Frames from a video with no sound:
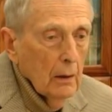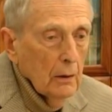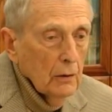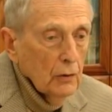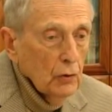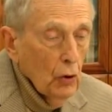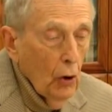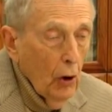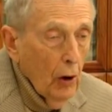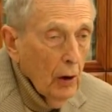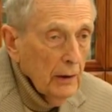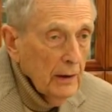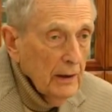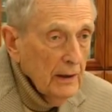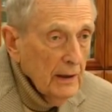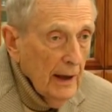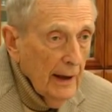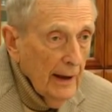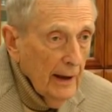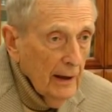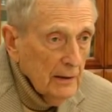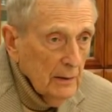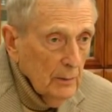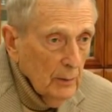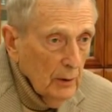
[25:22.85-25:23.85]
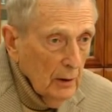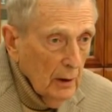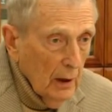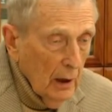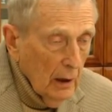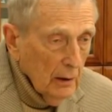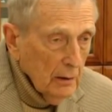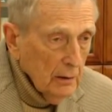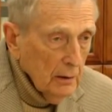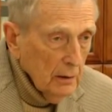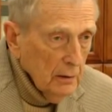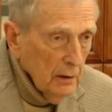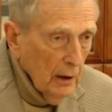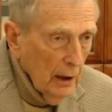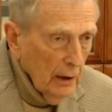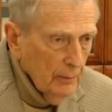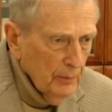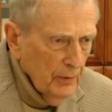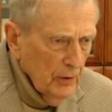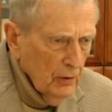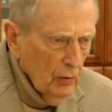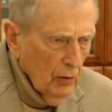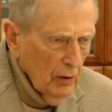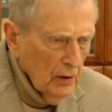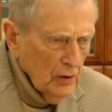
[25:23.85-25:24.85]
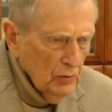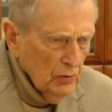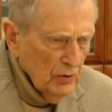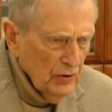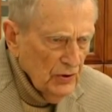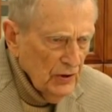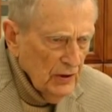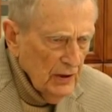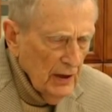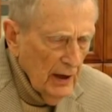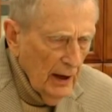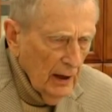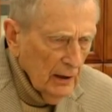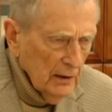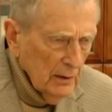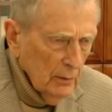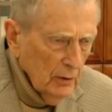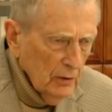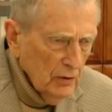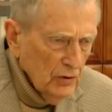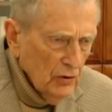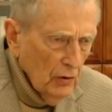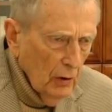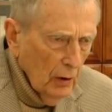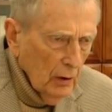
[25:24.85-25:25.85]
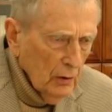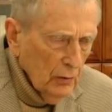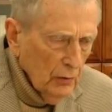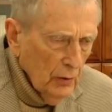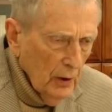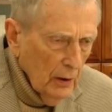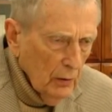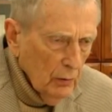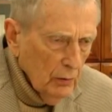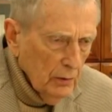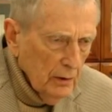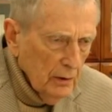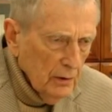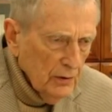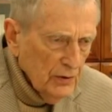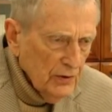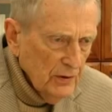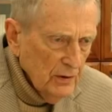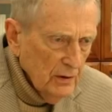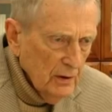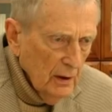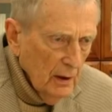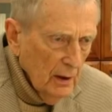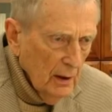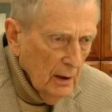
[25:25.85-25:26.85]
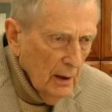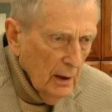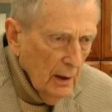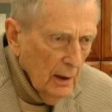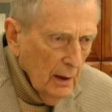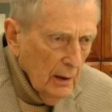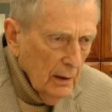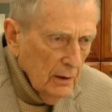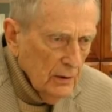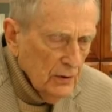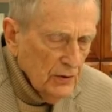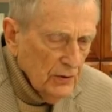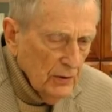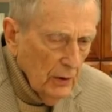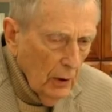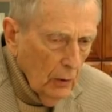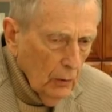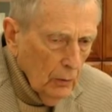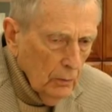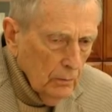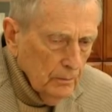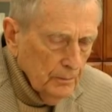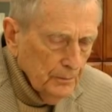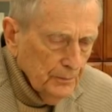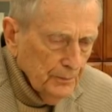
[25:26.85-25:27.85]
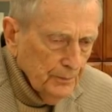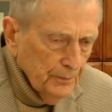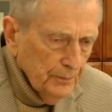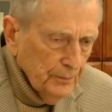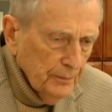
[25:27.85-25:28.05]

talking animal archetype because we see animals all around us. So,